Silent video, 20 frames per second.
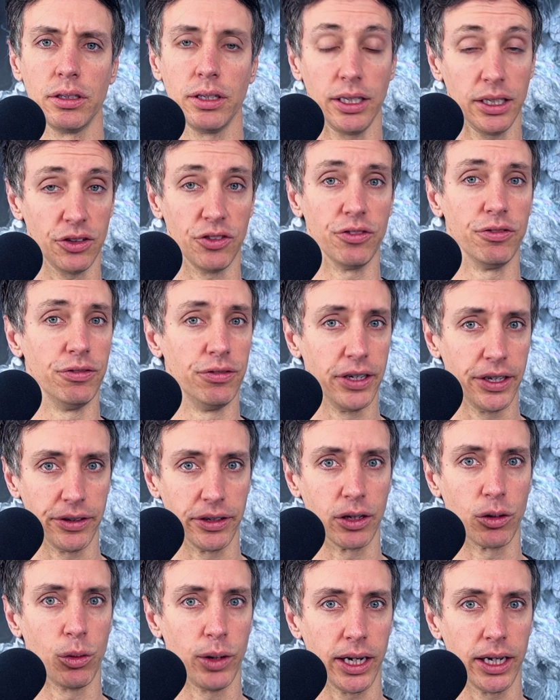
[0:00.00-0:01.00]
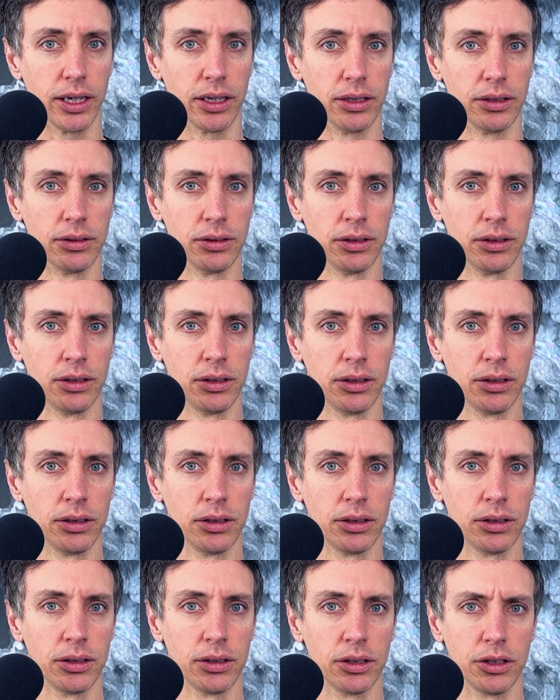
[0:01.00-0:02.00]
it's very quiet.
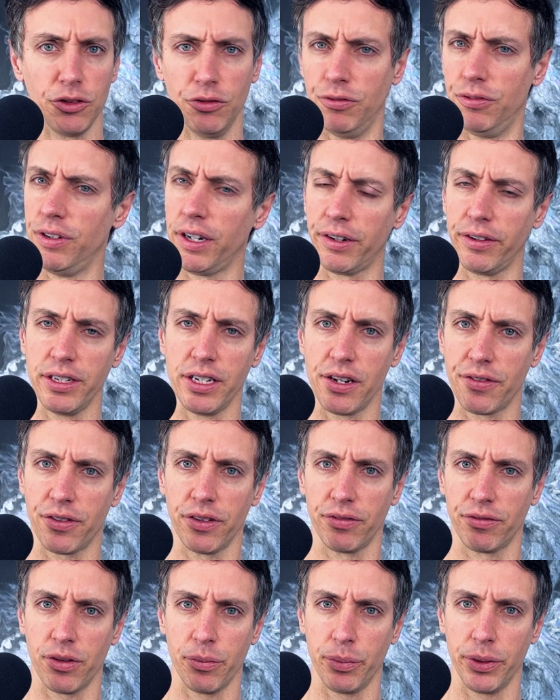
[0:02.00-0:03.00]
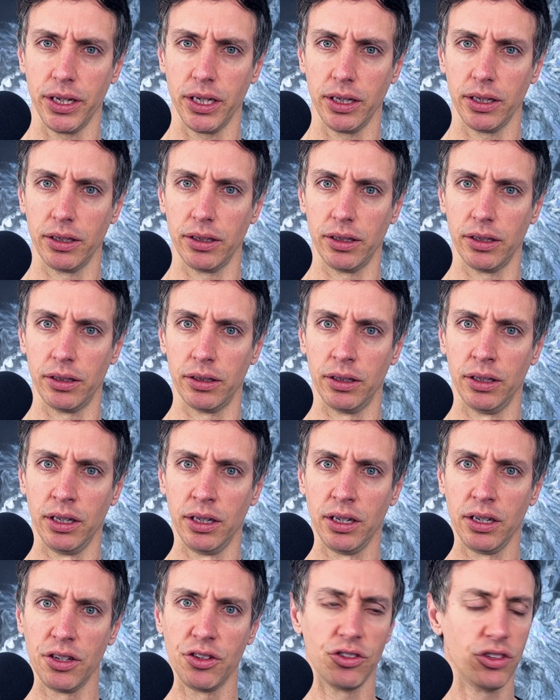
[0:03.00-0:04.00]
It's very different from being in a
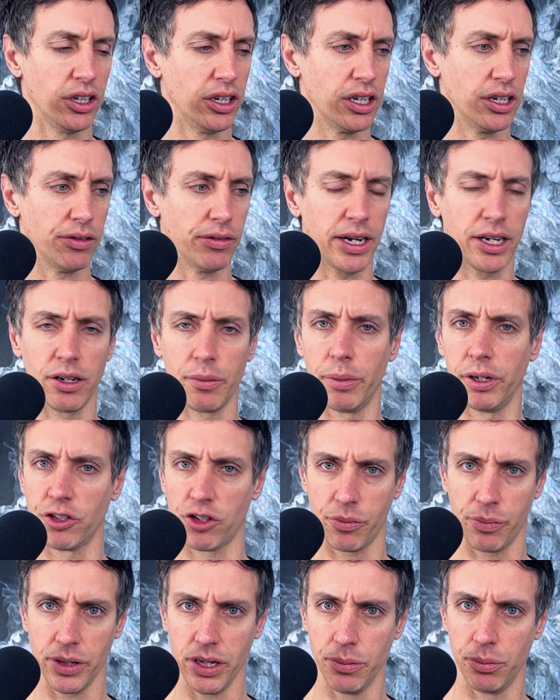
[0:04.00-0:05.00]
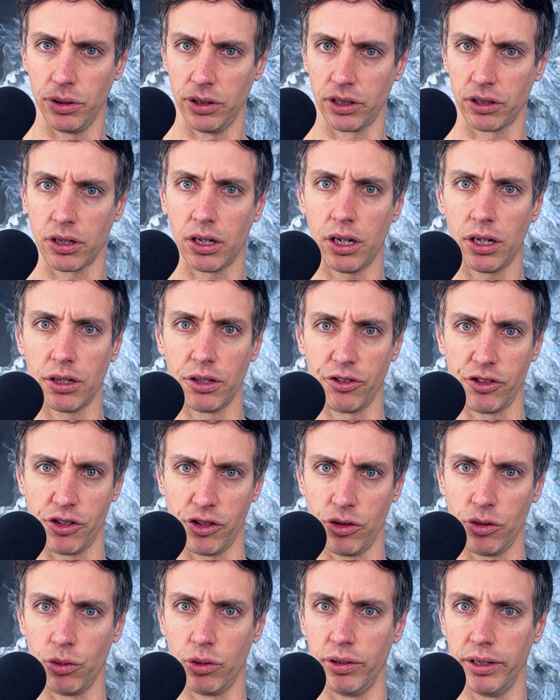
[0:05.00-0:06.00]
city around a bunch of people and cars
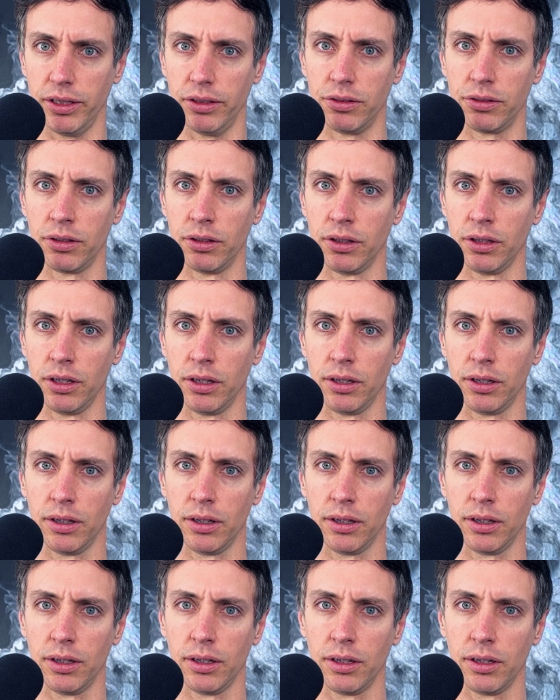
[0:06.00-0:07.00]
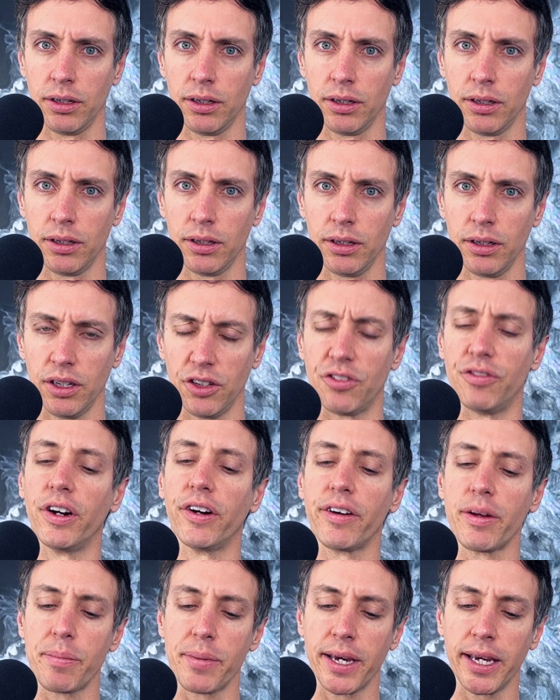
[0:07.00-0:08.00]
and noise. It's
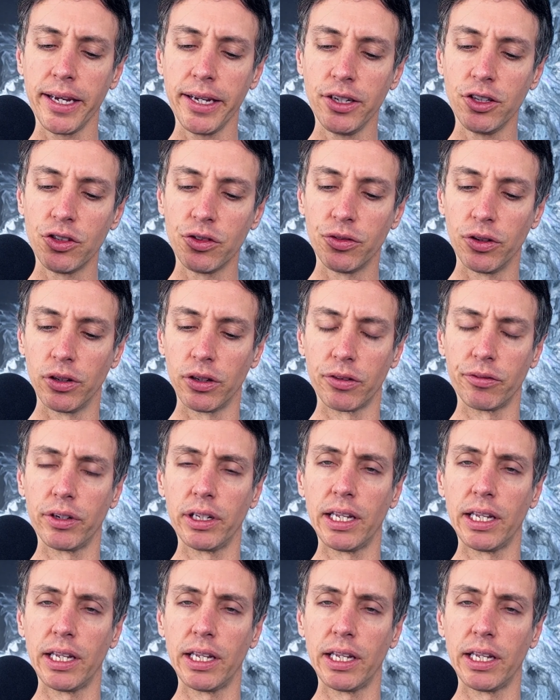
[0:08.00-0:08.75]
very peaceful and